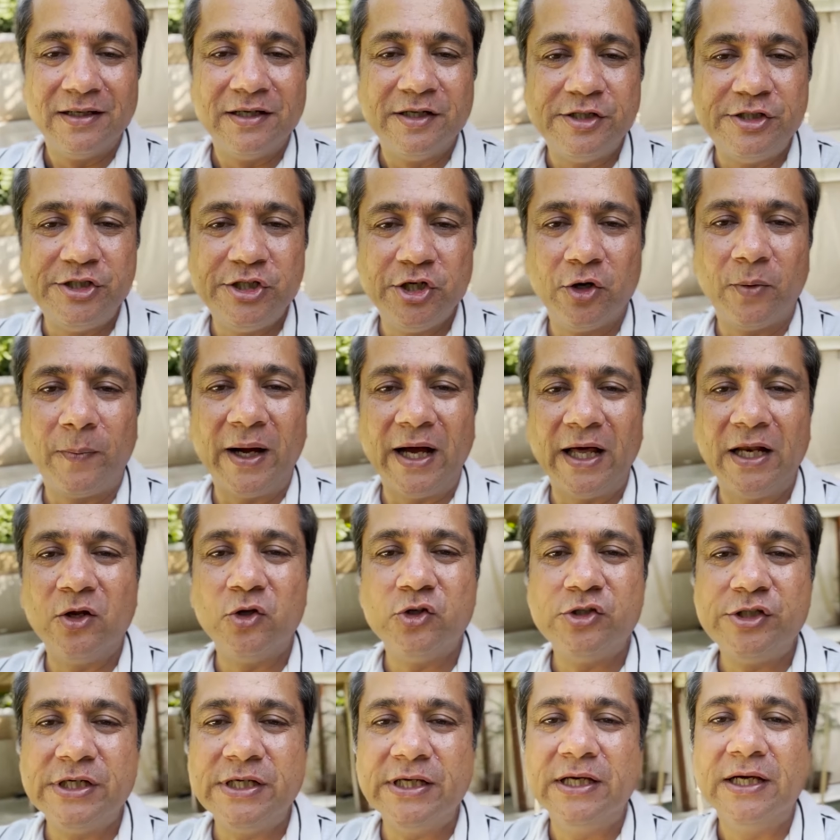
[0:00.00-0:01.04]

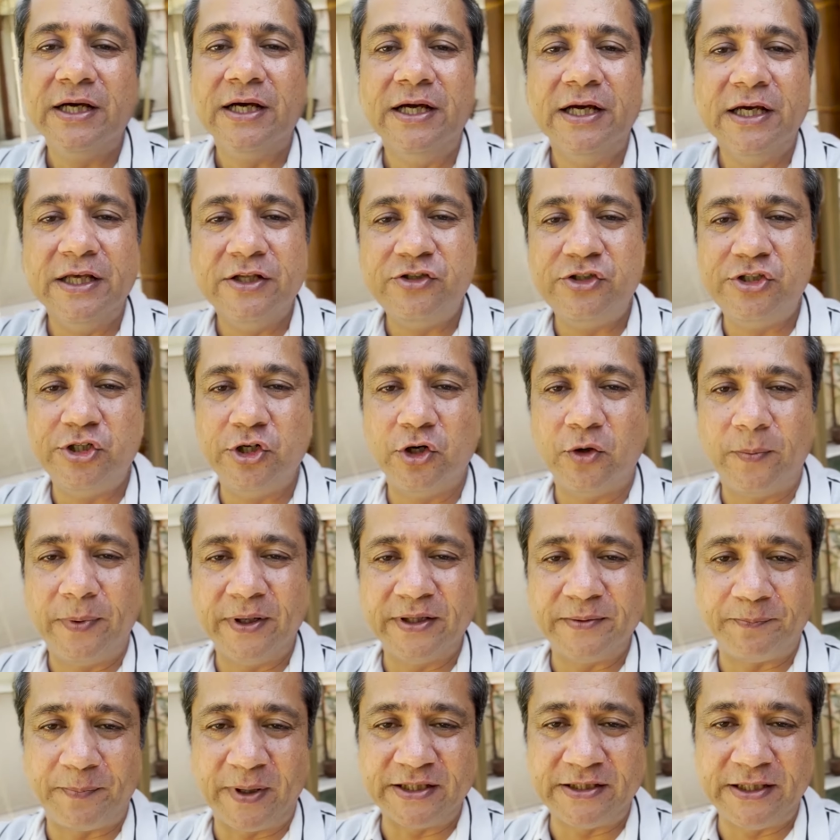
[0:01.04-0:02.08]
Geobiology is
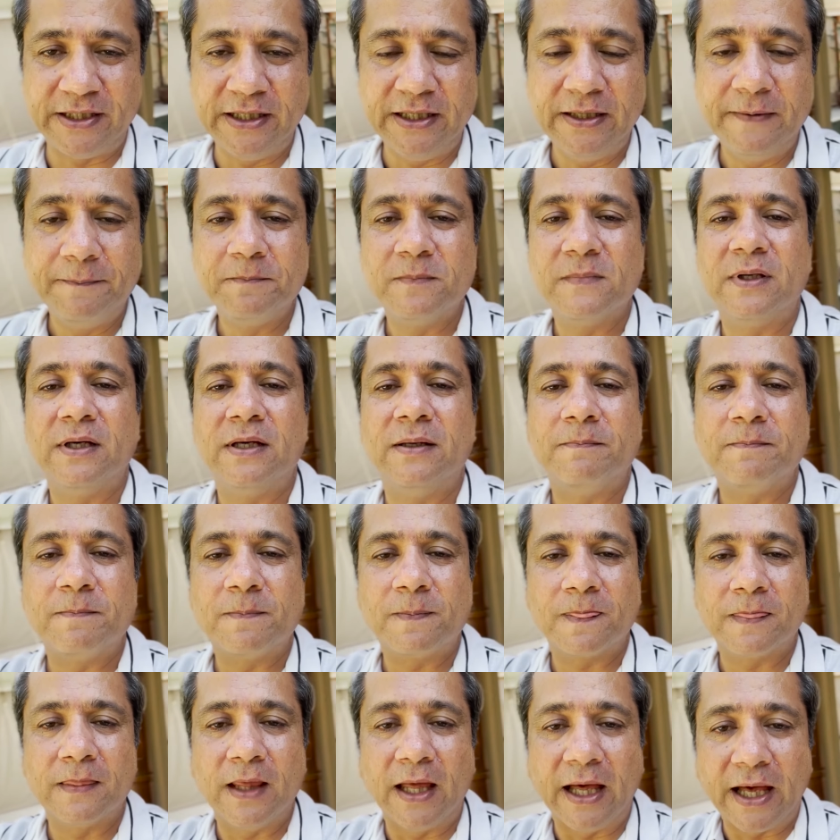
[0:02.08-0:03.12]
geopathy,
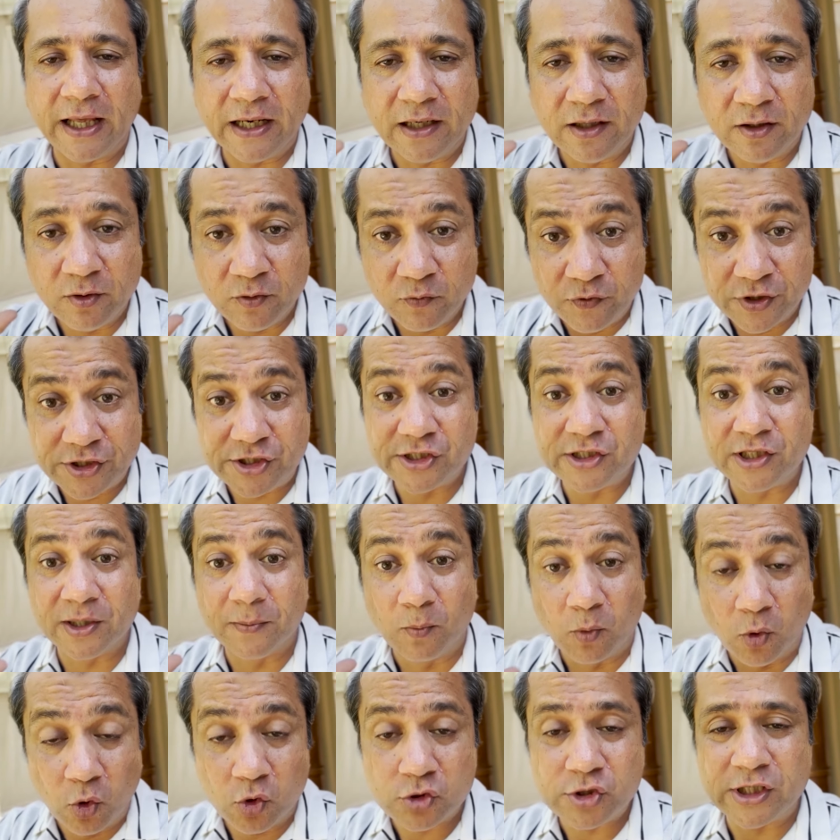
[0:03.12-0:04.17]
and which is the
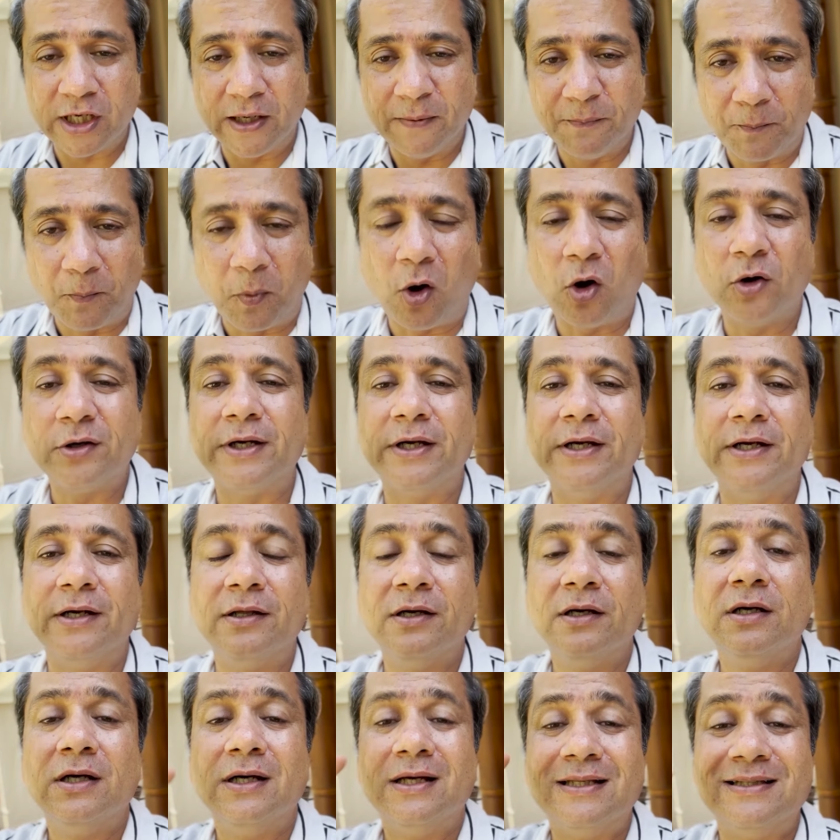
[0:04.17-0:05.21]
most important,
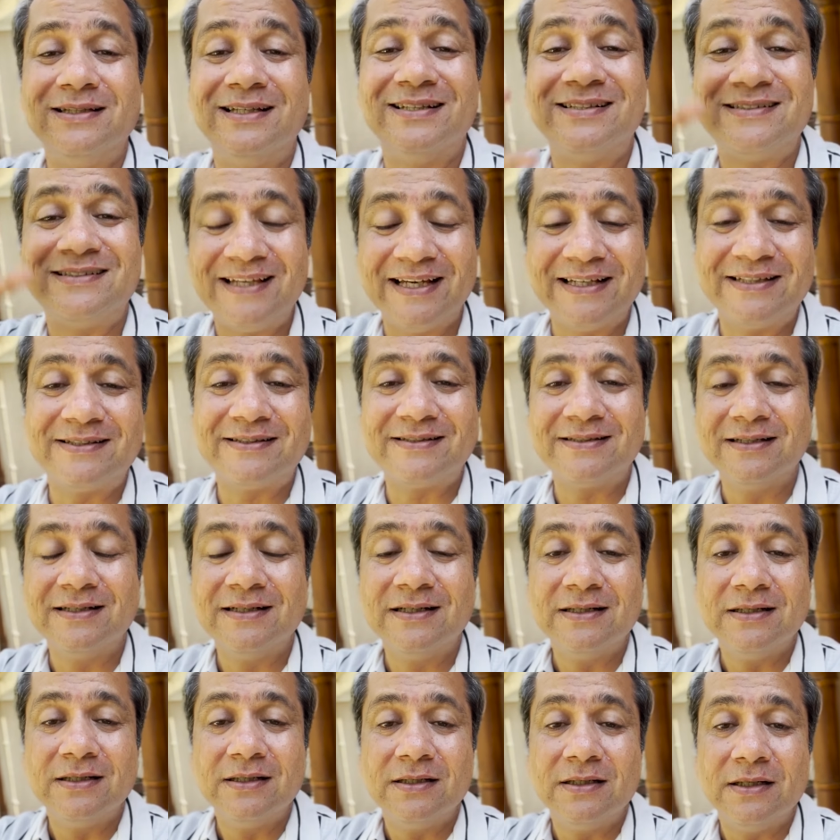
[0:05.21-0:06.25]
the sixth
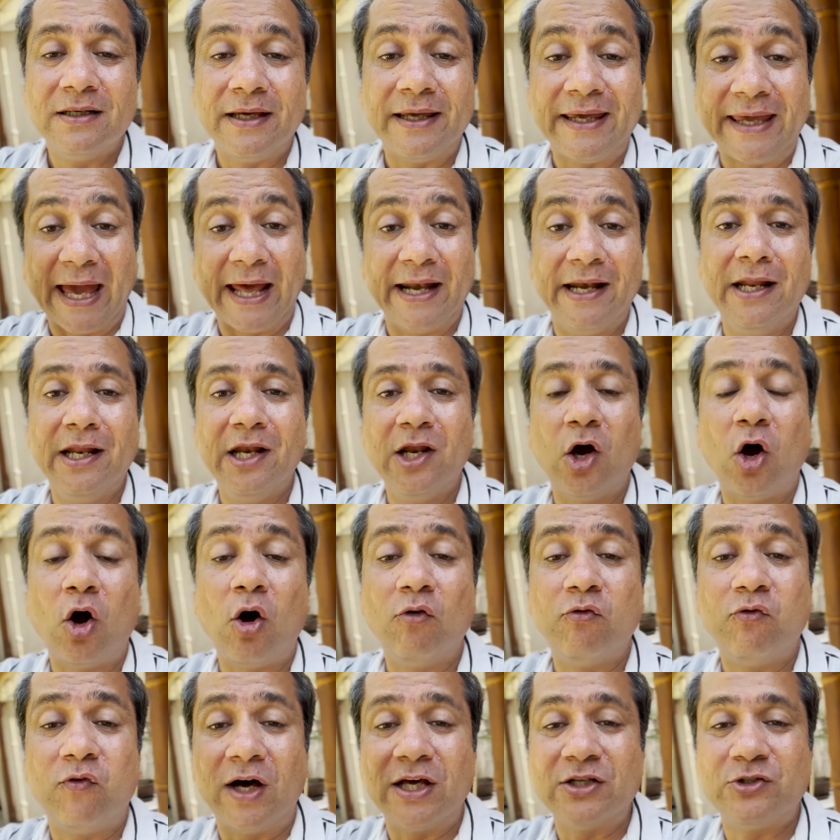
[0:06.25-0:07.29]
canon
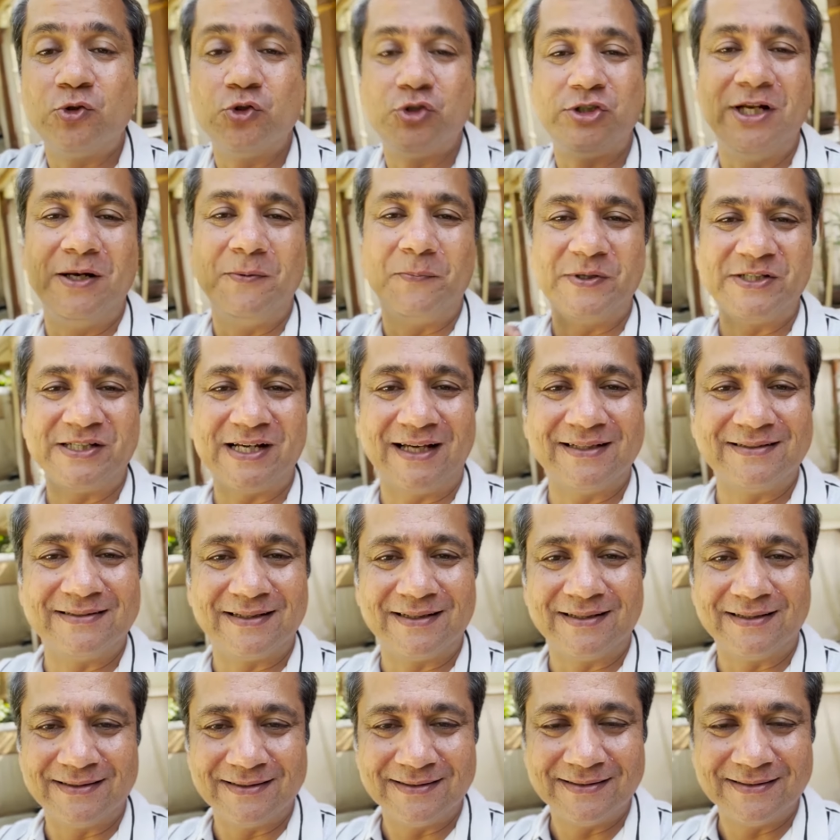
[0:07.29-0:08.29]
of Vastu Shilpa Shastra.